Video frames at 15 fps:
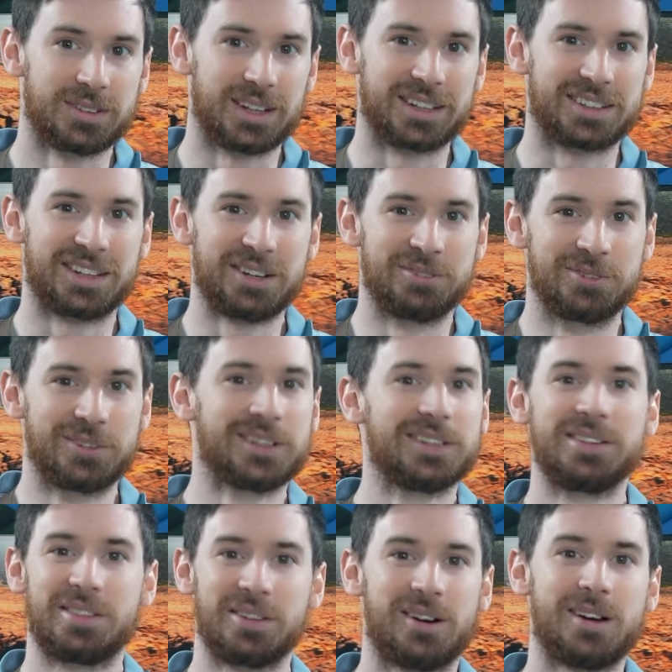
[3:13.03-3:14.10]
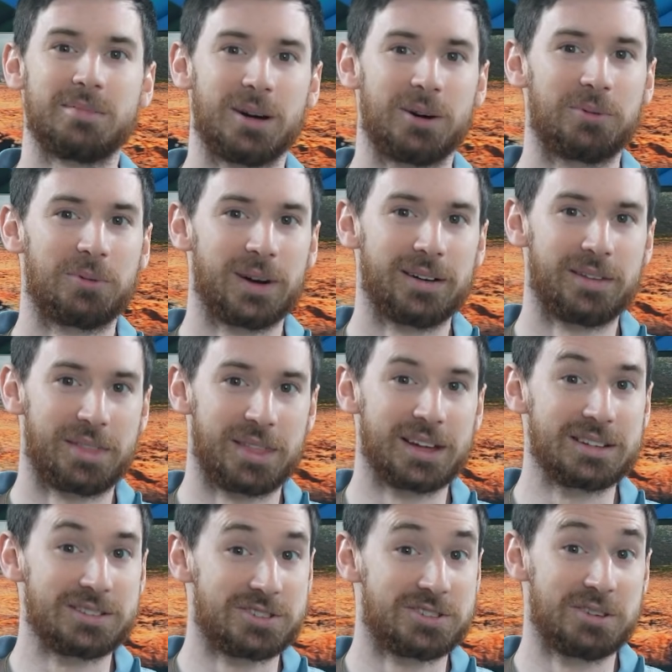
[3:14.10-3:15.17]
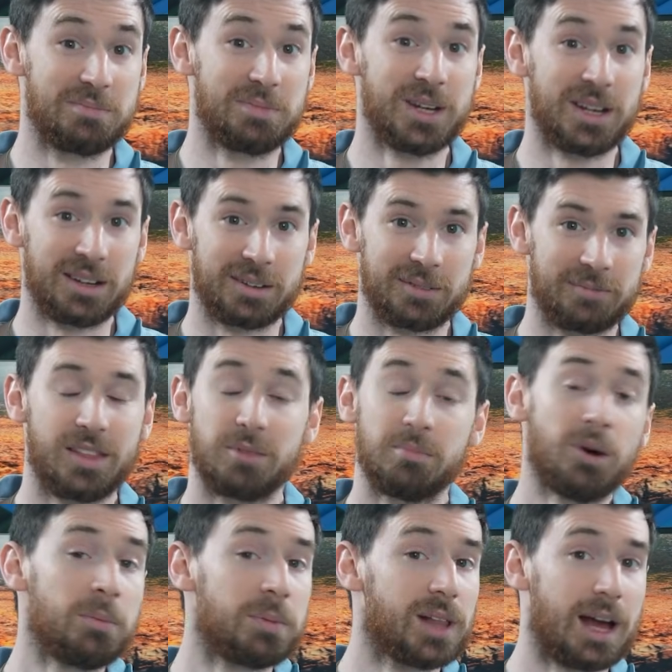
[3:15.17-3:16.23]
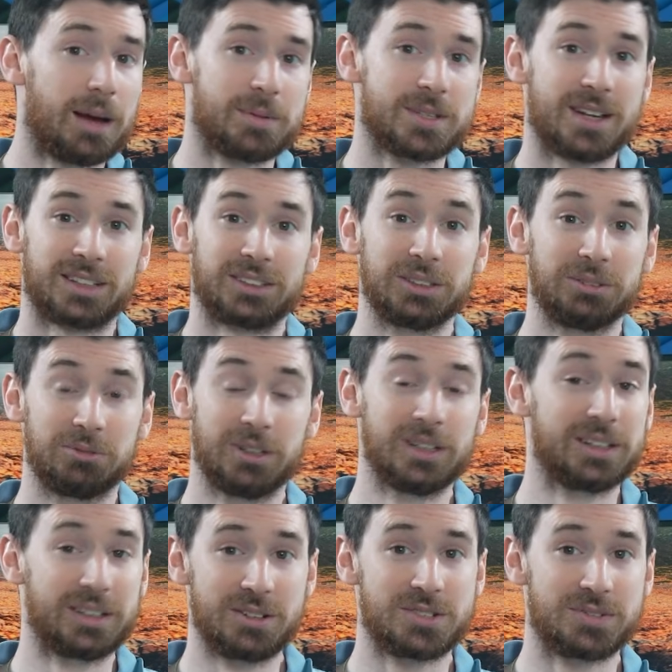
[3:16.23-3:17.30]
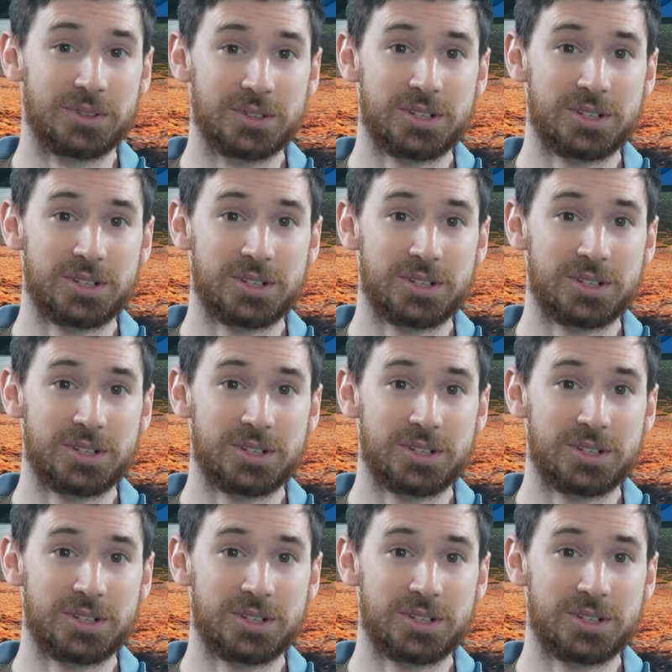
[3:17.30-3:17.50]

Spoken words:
like they really thought about where things should be. And their mobile app is actually really useful